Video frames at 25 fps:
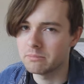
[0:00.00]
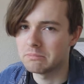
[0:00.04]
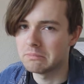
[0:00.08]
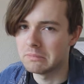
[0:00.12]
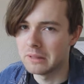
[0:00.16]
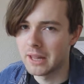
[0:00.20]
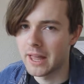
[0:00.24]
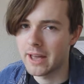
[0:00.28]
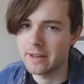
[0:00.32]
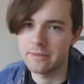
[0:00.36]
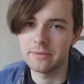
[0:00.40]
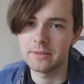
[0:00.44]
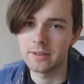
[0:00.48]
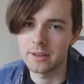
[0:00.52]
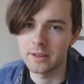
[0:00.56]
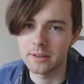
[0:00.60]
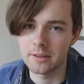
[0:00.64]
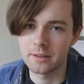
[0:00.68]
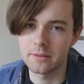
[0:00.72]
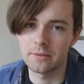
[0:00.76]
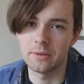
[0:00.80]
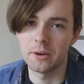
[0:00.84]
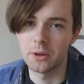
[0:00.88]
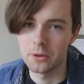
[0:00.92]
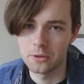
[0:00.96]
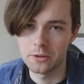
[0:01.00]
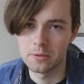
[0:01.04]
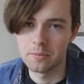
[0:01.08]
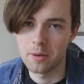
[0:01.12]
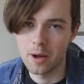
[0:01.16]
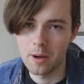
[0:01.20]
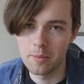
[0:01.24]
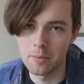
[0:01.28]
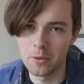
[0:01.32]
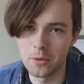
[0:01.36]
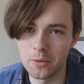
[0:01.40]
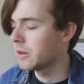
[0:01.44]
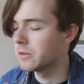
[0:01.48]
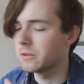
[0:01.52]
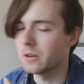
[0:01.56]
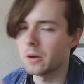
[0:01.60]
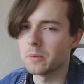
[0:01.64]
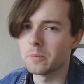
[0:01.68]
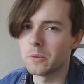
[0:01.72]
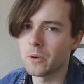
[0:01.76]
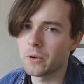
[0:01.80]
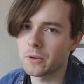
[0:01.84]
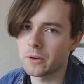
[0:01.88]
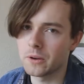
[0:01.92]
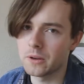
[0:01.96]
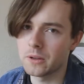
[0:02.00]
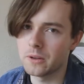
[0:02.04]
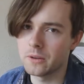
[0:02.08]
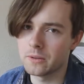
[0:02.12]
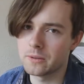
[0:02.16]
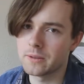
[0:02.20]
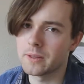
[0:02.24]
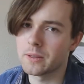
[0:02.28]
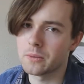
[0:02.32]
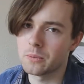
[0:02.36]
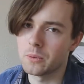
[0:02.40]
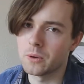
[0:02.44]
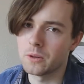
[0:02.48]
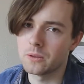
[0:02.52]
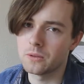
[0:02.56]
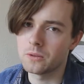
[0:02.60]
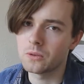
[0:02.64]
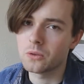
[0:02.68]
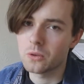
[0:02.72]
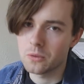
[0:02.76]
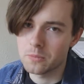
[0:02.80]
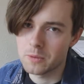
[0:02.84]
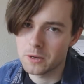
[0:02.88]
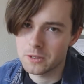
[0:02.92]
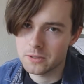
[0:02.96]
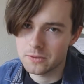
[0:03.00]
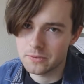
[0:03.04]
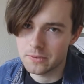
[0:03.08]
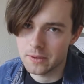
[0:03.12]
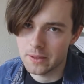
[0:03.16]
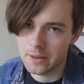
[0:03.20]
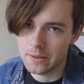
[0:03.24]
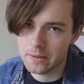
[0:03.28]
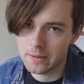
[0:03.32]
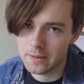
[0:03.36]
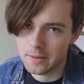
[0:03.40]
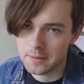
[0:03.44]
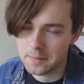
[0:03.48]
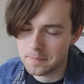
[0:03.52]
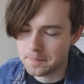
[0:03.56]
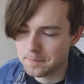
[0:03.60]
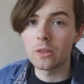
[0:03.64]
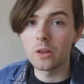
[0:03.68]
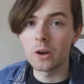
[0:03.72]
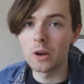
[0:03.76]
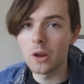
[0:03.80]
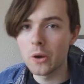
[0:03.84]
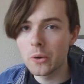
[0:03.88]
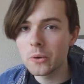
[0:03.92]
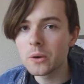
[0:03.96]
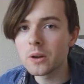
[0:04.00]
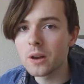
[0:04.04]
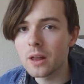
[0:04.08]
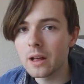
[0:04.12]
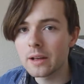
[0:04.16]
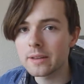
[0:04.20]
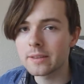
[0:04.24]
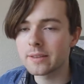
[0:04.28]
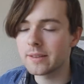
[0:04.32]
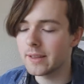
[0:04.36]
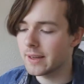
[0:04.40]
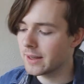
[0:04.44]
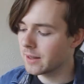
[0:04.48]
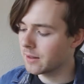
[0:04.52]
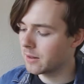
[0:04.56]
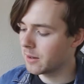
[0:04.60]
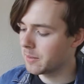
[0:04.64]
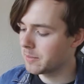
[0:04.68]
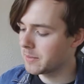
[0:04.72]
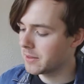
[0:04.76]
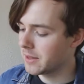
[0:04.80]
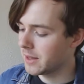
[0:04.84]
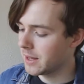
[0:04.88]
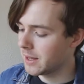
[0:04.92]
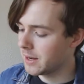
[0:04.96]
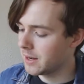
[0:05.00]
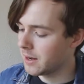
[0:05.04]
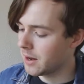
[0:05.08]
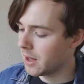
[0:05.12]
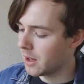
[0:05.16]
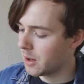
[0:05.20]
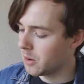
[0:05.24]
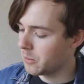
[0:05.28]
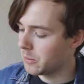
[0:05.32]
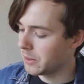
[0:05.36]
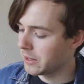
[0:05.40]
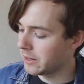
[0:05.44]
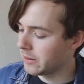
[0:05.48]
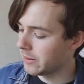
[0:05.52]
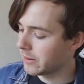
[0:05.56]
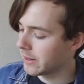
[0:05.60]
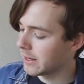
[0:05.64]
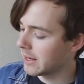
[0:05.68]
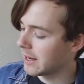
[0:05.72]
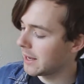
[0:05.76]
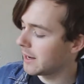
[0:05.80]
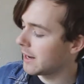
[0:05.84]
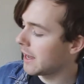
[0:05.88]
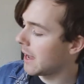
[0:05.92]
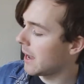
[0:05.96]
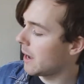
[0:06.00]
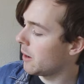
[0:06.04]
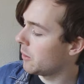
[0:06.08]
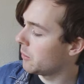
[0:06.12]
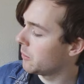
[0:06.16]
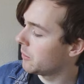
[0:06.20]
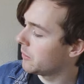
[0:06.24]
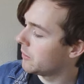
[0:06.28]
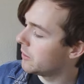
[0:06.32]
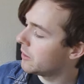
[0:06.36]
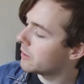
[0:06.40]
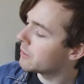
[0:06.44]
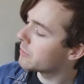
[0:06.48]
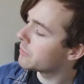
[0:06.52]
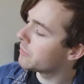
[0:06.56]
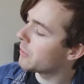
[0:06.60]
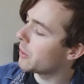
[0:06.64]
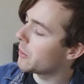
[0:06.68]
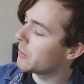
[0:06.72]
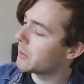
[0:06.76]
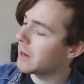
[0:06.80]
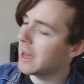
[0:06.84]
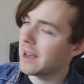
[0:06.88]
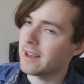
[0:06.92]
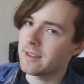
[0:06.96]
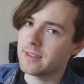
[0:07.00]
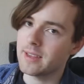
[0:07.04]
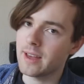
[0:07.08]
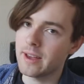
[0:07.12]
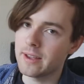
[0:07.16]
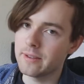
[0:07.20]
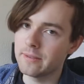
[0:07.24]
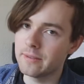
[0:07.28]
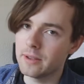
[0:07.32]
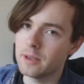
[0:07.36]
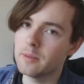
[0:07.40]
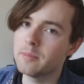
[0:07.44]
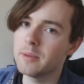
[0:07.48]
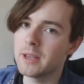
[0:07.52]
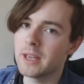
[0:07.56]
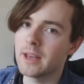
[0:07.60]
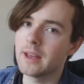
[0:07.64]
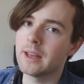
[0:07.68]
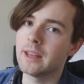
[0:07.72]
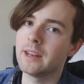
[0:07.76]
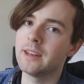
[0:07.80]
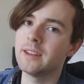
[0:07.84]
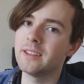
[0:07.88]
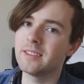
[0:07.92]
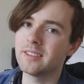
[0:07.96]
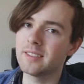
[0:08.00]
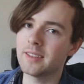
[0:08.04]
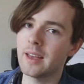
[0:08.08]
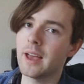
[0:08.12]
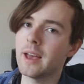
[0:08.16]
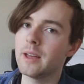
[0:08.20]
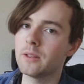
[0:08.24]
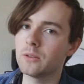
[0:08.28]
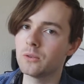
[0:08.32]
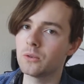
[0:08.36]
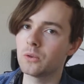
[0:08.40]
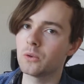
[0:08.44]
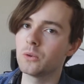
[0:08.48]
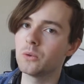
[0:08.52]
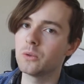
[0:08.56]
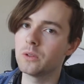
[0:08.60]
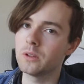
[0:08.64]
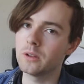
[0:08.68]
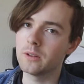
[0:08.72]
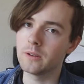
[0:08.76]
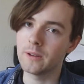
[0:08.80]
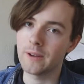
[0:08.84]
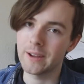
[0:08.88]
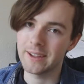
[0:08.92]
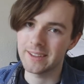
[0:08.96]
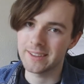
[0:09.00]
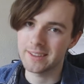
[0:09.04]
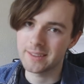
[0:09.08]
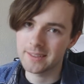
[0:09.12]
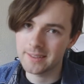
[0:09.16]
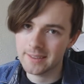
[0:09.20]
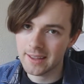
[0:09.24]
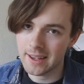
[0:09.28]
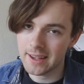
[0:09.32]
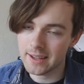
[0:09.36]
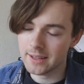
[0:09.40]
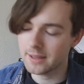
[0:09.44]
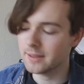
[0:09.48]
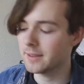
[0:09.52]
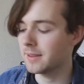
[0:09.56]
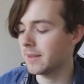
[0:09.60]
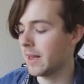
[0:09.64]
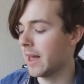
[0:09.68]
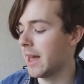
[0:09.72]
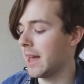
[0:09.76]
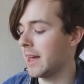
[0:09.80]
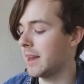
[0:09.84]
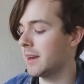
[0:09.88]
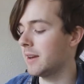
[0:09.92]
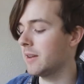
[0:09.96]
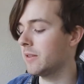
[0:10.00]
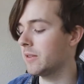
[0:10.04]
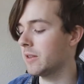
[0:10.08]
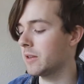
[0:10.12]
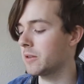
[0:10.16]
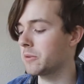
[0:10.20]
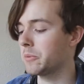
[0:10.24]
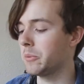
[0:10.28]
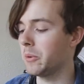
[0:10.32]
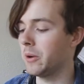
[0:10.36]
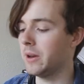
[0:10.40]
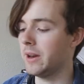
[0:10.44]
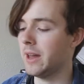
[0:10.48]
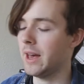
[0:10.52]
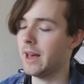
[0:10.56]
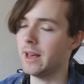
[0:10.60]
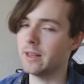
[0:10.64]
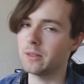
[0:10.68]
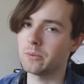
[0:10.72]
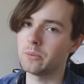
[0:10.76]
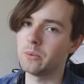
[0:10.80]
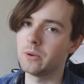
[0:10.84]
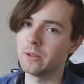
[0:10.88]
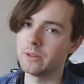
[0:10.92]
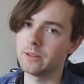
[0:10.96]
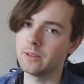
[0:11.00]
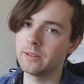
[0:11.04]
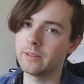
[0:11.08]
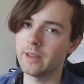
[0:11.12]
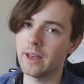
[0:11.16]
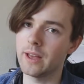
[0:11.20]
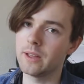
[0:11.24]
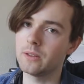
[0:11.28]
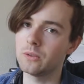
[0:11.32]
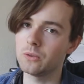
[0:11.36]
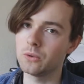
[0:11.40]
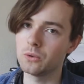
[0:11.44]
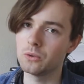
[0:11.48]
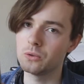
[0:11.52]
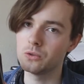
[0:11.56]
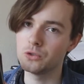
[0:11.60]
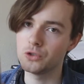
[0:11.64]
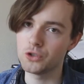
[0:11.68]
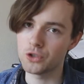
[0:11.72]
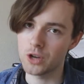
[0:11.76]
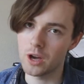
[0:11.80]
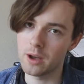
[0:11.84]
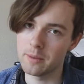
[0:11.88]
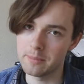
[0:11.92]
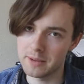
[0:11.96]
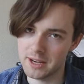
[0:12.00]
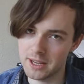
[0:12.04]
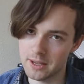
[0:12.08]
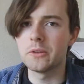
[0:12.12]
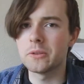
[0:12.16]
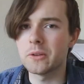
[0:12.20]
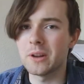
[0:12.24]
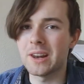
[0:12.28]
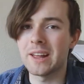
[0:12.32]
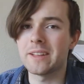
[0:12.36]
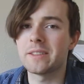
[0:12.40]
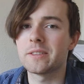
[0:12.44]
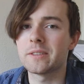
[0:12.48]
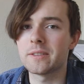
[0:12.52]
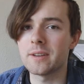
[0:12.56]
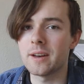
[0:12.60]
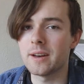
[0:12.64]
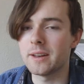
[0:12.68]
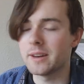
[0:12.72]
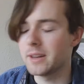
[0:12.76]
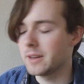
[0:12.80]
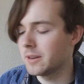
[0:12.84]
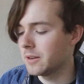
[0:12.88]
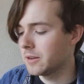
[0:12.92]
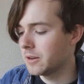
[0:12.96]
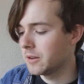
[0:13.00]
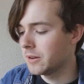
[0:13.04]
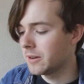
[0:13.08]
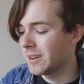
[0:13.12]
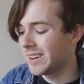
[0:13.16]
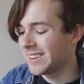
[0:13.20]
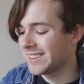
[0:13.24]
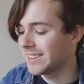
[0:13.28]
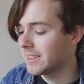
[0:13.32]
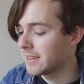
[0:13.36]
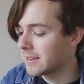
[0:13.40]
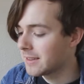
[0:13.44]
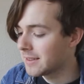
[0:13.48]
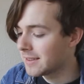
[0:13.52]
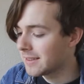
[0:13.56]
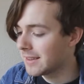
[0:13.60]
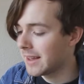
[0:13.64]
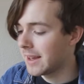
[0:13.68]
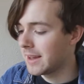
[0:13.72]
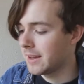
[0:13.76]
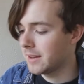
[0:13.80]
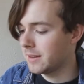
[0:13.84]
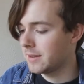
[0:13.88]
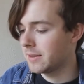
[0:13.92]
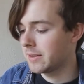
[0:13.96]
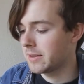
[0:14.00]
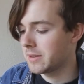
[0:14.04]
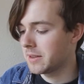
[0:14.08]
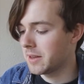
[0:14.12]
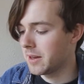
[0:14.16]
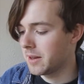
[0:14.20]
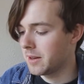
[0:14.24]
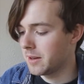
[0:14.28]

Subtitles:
leftist filter bubble, so I'm not going to use this one too much for this. Now, the localized thing comes in when looking at how this phone has a VPN set to the United States, and this one has one set to Germany. So let's start in the United States,